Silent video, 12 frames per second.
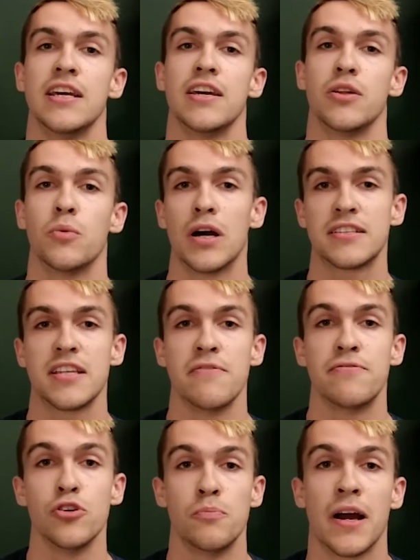The West End
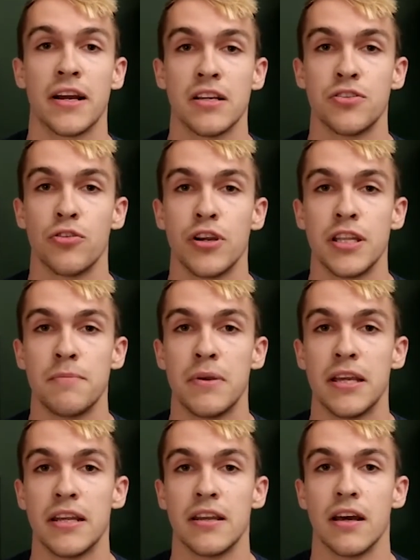Food Bank has already
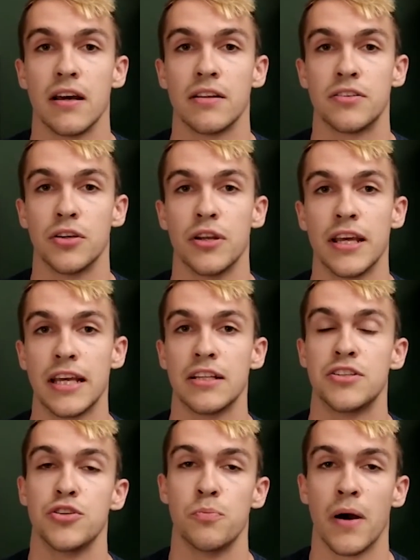been donated
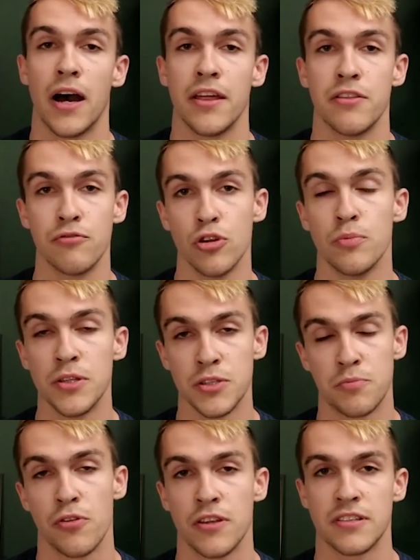to by the Rubens
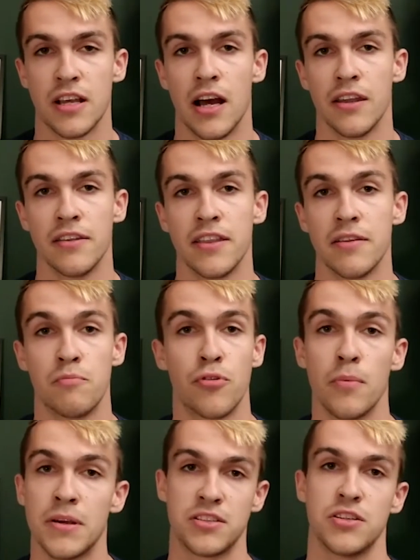brothers, and they
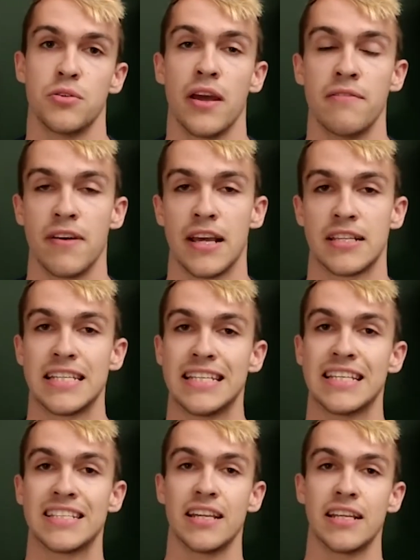promised to invest in the
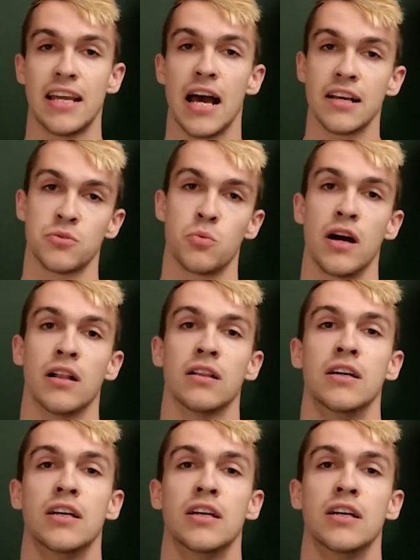city as well.